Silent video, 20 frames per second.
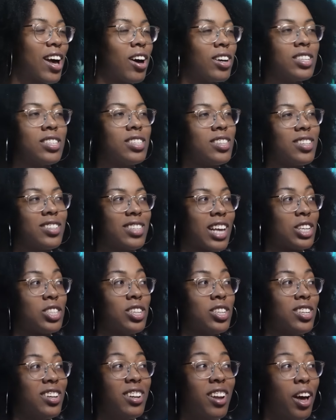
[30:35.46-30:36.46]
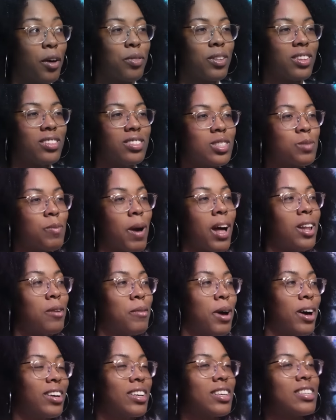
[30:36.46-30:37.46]
Honestly, there's actually nothing to smile
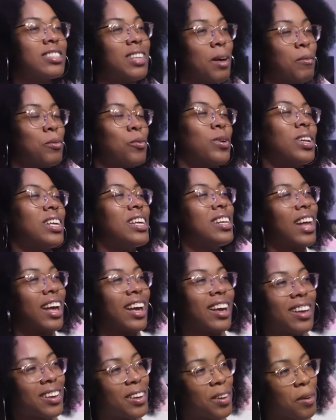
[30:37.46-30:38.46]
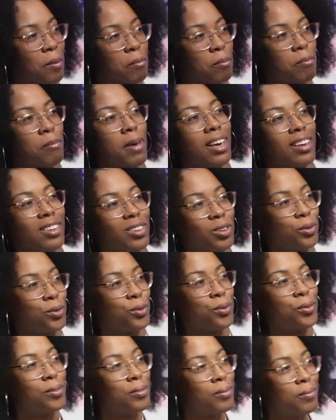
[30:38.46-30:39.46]
about except when he like met
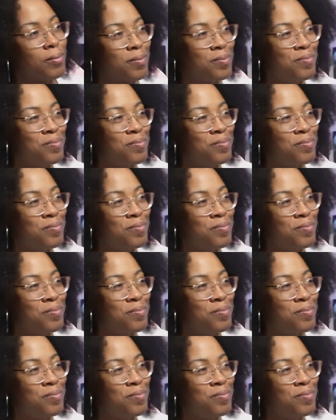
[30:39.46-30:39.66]
you